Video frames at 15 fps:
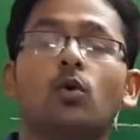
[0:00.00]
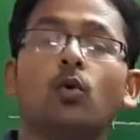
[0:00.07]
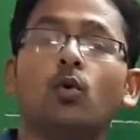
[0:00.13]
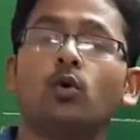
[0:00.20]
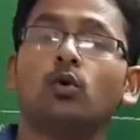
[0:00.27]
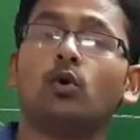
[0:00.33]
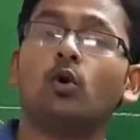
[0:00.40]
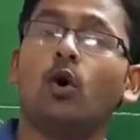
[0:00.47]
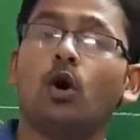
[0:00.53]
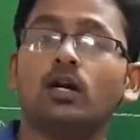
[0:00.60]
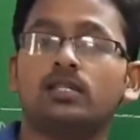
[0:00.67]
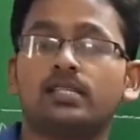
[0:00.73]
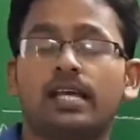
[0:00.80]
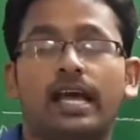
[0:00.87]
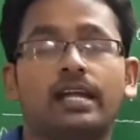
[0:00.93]
own
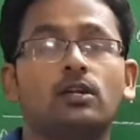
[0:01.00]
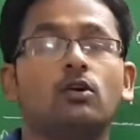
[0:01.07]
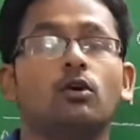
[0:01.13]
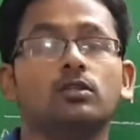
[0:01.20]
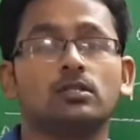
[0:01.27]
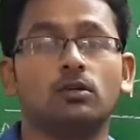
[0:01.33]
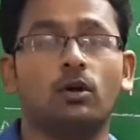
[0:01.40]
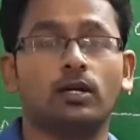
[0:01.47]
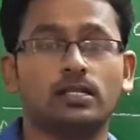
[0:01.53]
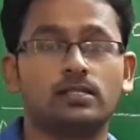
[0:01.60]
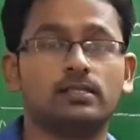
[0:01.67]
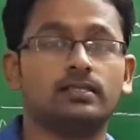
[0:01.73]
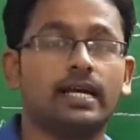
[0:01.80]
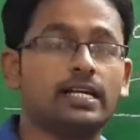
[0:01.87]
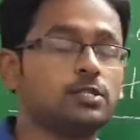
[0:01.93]
gods and
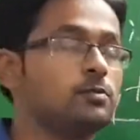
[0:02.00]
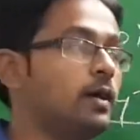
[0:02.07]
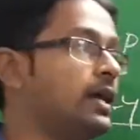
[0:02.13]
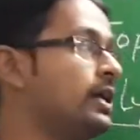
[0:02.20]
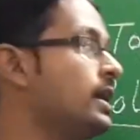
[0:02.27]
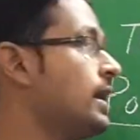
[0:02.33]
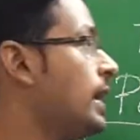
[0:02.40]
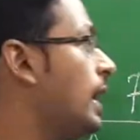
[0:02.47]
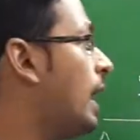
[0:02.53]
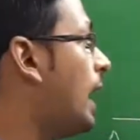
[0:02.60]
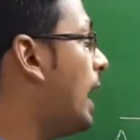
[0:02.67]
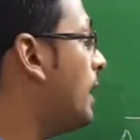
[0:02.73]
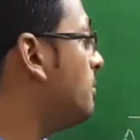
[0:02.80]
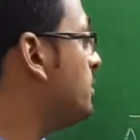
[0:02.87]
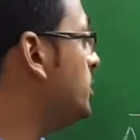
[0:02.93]
goddess. That's why
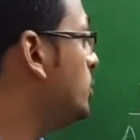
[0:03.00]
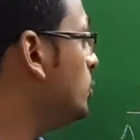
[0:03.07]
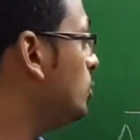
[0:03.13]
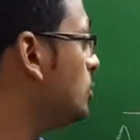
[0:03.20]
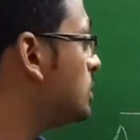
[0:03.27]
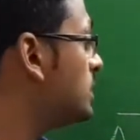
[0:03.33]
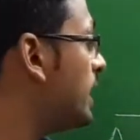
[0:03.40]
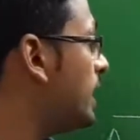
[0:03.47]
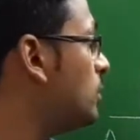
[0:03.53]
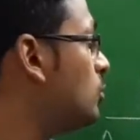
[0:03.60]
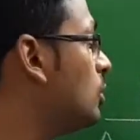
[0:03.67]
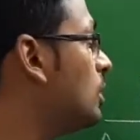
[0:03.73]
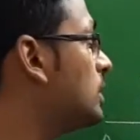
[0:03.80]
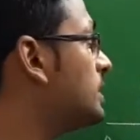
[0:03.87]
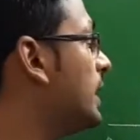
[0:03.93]
I am used that
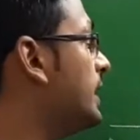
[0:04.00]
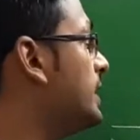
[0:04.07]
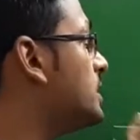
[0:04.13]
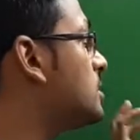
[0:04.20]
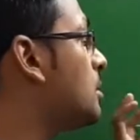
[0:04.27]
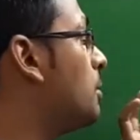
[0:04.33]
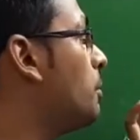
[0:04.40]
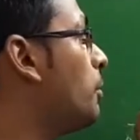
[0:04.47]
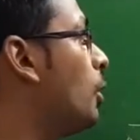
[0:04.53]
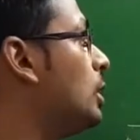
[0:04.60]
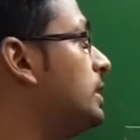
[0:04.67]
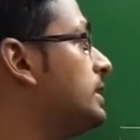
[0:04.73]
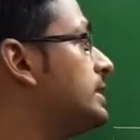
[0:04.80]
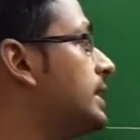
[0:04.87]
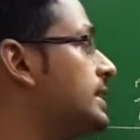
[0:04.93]
word, that is
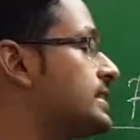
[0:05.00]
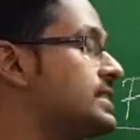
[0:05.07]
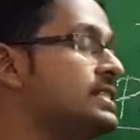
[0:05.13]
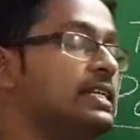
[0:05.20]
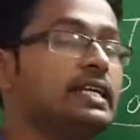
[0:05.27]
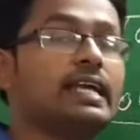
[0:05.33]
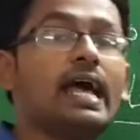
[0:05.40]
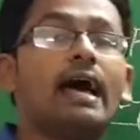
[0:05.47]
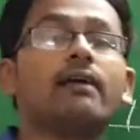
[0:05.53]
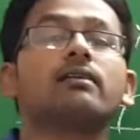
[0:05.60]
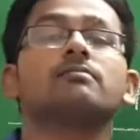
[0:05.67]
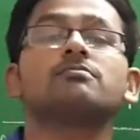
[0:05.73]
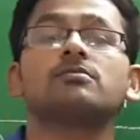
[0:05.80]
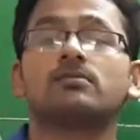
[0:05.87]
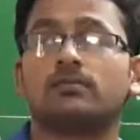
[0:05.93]
polytheistic
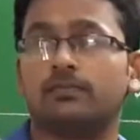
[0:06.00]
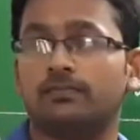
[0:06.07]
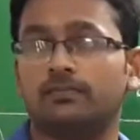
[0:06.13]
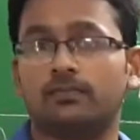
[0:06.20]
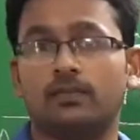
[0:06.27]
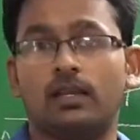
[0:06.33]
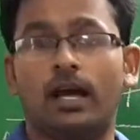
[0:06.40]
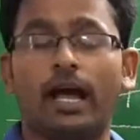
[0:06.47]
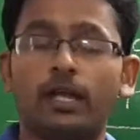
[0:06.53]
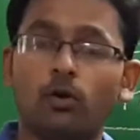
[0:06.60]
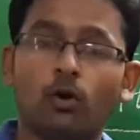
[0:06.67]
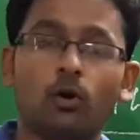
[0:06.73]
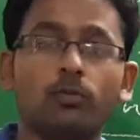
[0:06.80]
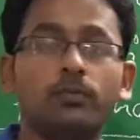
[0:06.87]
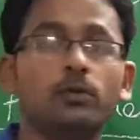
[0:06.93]
Arabs. I
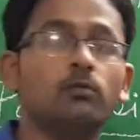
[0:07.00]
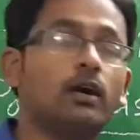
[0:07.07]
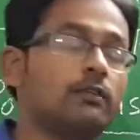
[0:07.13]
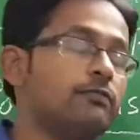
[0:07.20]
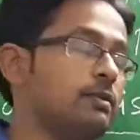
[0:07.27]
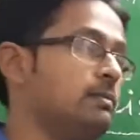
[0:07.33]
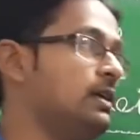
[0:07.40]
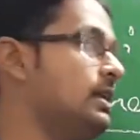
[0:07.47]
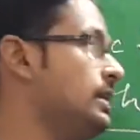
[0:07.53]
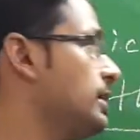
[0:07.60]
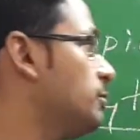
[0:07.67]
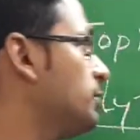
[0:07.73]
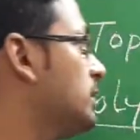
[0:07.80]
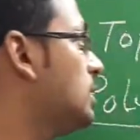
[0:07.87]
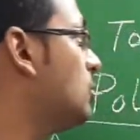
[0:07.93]
hope you are familiar
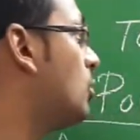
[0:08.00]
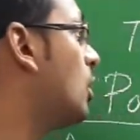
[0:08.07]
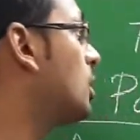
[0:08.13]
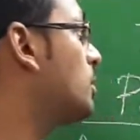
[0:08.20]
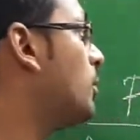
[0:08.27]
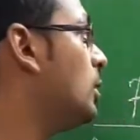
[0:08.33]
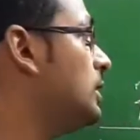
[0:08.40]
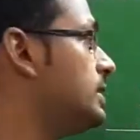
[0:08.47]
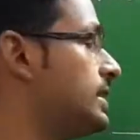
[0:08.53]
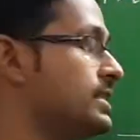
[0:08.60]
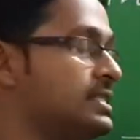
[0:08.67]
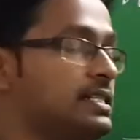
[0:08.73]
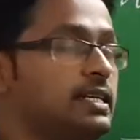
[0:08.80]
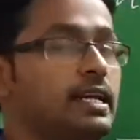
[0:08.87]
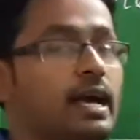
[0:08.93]
with the word
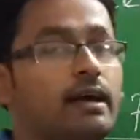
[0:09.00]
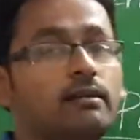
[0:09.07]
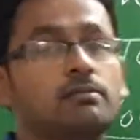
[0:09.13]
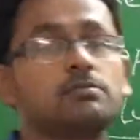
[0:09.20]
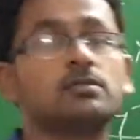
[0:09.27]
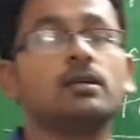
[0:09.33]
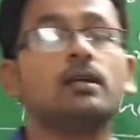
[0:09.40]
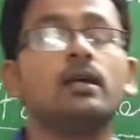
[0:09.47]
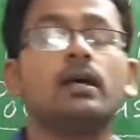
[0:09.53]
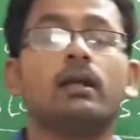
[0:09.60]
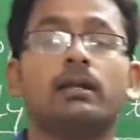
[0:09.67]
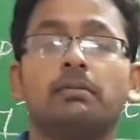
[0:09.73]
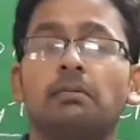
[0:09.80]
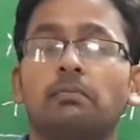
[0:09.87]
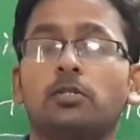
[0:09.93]
polytheistic Arabs.
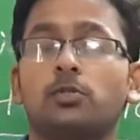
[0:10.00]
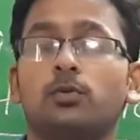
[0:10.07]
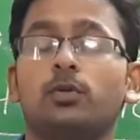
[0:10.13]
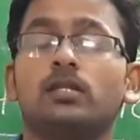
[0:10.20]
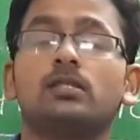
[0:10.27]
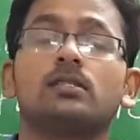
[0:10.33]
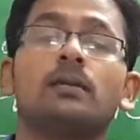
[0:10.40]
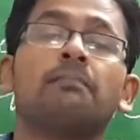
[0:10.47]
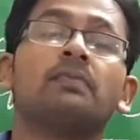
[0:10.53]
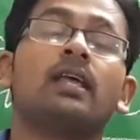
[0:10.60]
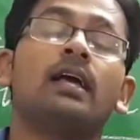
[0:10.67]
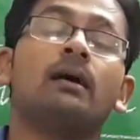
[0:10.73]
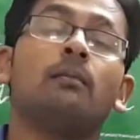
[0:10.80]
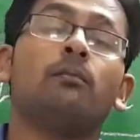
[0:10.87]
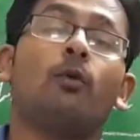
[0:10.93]
Remember students,
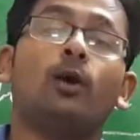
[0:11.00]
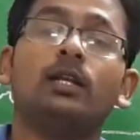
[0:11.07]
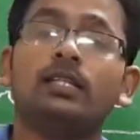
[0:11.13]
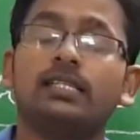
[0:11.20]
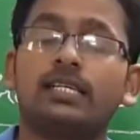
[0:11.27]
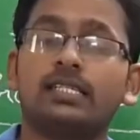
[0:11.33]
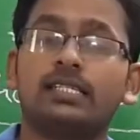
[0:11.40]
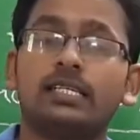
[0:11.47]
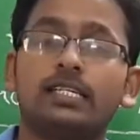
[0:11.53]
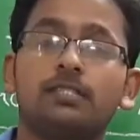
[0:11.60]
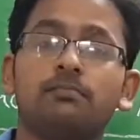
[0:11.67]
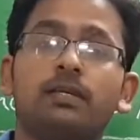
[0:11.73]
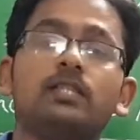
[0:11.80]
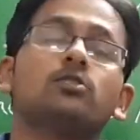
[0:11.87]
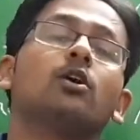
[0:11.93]
polytheistics
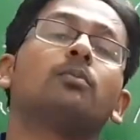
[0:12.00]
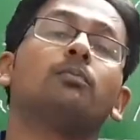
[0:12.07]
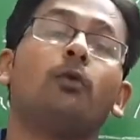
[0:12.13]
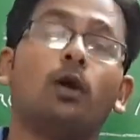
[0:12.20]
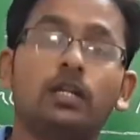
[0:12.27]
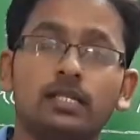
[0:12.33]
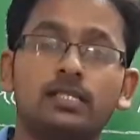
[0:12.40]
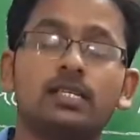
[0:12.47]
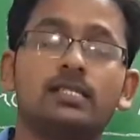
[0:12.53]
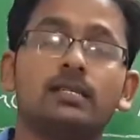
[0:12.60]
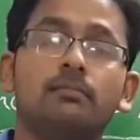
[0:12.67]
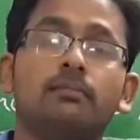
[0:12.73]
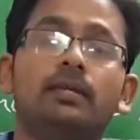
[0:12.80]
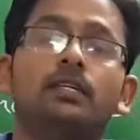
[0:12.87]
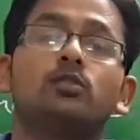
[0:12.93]
means or
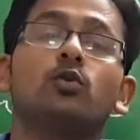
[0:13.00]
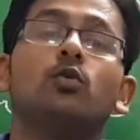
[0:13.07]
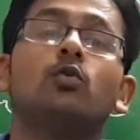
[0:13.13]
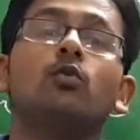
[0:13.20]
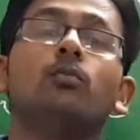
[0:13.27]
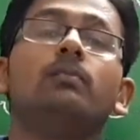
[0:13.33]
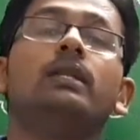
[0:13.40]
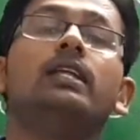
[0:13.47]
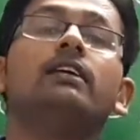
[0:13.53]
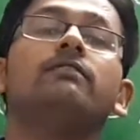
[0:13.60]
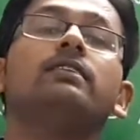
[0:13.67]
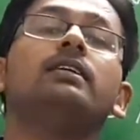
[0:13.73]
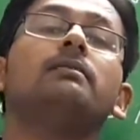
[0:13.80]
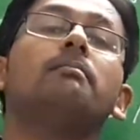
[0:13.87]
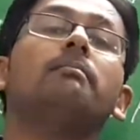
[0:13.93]
polytheism means who believed
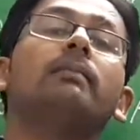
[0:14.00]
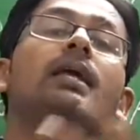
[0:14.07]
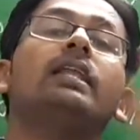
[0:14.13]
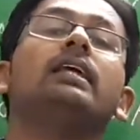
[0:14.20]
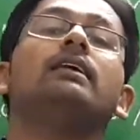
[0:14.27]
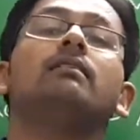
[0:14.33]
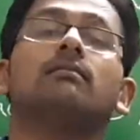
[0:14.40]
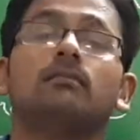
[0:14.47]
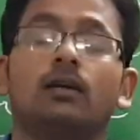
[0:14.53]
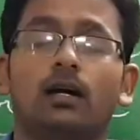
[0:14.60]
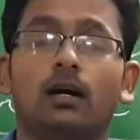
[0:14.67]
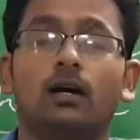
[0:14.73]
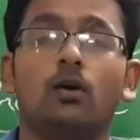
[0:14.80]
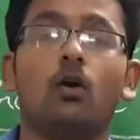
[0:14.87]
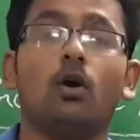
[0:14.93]
in many
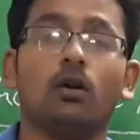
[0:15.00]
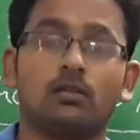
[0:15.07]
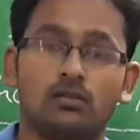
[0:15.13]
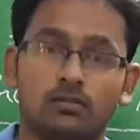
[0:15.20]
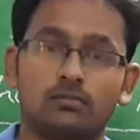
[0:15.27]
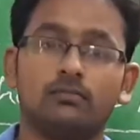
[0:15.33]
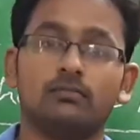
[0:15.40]
gods.